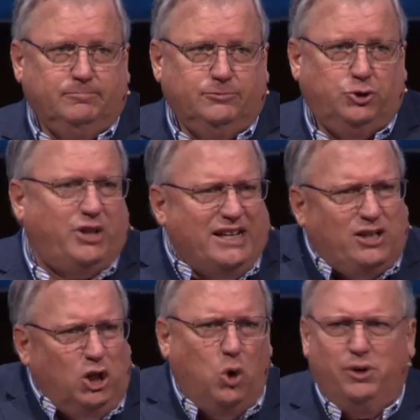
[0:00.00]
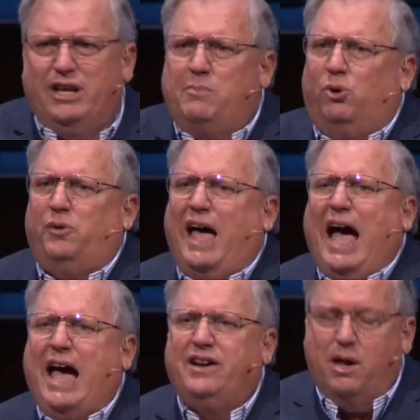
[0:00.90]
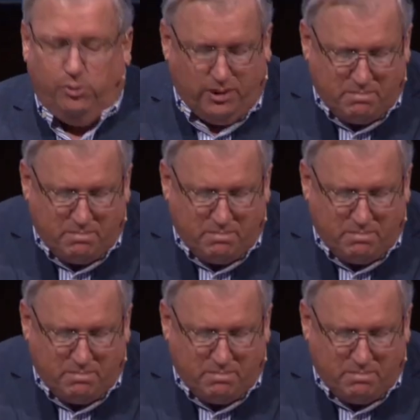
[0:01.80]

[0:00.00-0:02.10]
So take the lower number or the higher number and